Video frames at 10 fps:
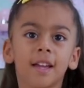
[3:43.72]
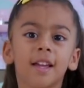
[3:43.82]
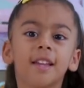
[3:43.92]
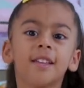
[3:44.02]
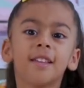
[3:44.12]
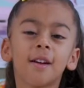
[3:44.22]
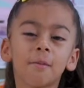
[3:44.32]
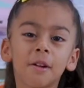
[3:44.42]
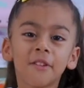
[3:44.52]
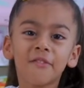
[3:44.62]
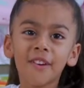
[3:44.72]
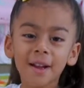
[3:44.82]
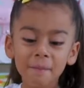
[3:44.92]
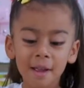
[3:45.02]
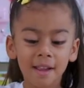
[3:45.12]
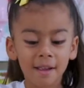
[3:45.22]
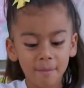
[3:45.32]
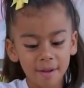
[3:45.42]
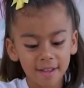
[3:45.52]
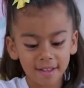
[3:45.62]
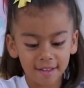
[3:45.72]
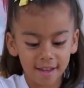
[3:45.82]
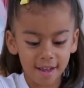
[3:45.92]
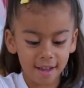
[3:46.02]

It's so much fun making pizza.